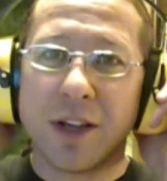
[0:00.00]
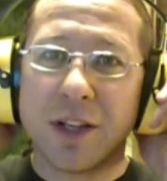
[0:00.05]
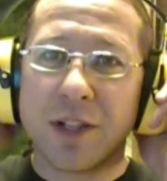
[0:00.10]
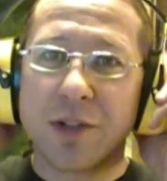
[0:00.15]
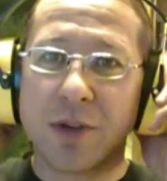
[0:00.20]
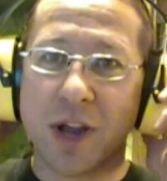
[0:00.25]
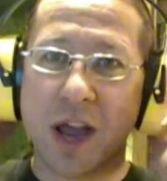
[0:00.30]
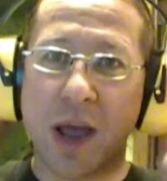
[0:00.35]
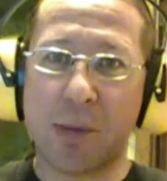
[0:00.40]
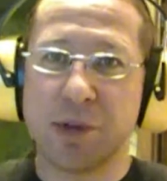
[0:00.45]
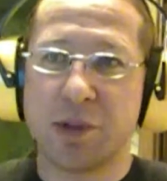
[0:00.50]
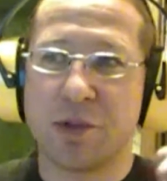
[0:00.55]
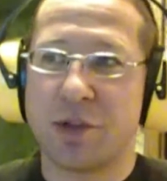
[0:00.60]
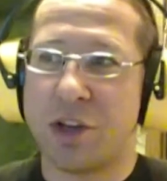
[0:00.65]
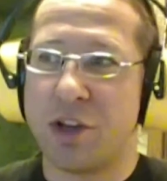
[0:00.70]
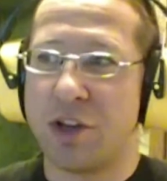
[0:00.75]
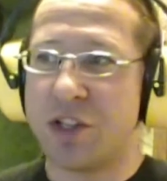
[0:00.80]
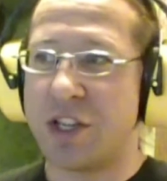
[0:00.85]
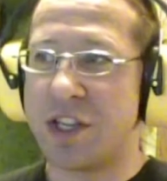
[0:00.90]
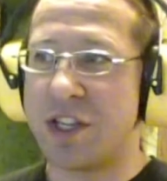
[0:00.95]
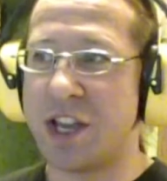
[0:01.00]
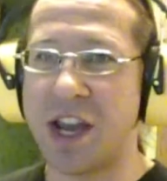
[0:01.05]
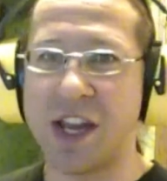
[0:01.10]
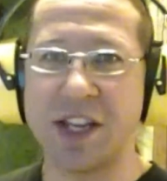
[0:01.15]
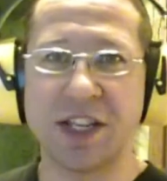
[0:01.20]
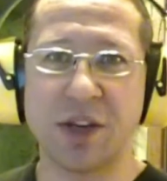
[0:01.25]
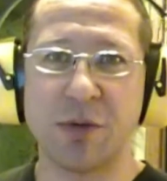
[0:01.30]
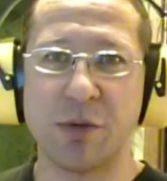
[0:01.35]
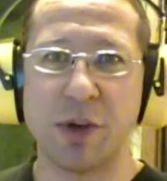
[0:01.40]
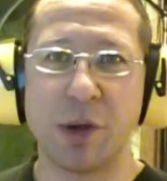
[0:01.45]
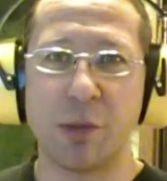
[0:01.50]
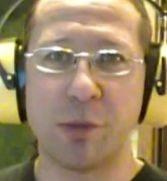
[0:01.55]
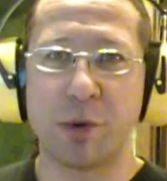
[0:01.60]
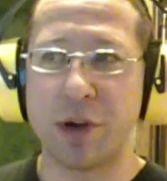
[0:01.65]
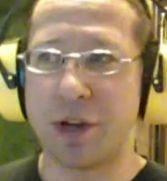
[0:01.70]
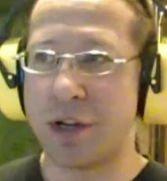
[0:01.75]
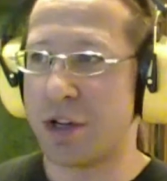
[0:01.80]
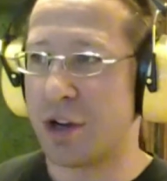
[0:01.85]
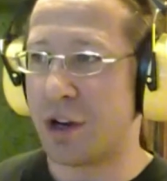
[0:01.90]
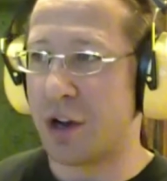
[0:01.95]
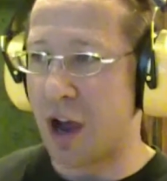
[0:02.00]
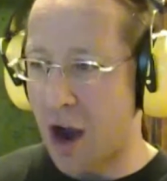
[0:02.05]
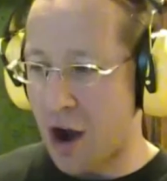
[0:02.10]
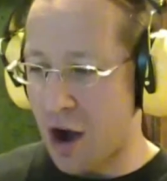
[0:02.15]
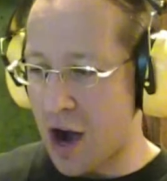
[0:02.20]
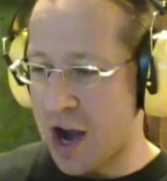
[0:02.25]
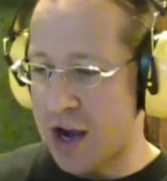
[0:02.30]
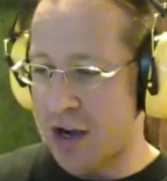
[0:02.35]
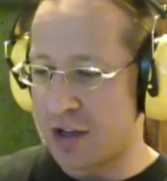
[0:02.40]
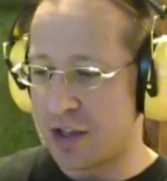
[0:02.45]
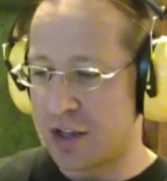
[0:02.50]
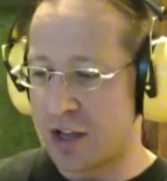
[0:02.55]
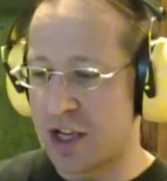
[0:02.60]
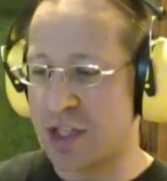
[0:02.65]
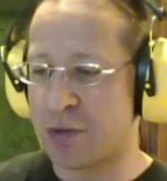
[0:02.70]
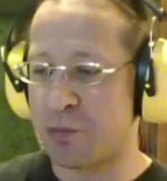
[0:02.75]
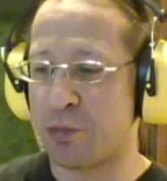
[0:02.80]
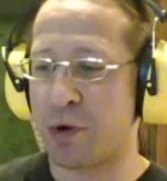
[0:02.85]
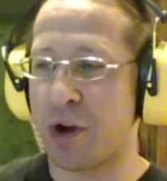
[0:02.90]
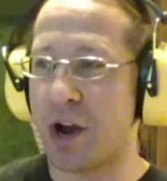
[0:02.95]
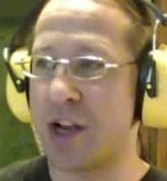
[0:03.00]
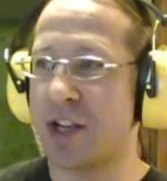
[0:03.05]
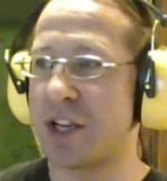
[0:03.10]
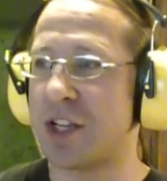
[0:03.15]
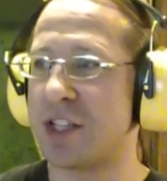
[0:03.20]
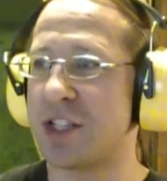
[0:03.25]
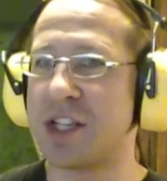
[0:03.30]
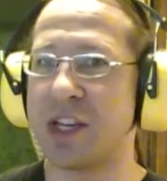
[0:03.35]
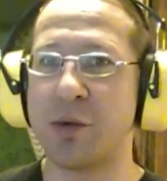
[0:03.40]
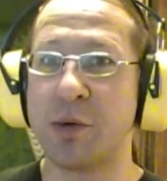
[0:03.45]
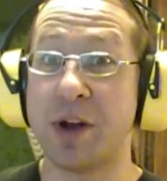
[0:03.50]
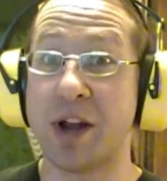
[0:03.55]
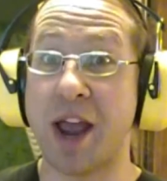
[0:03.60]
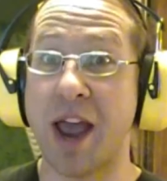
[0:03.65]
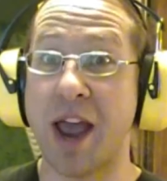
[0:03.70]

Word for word: That's what happens when you use a daisy wheel printer. All right, let's print and see what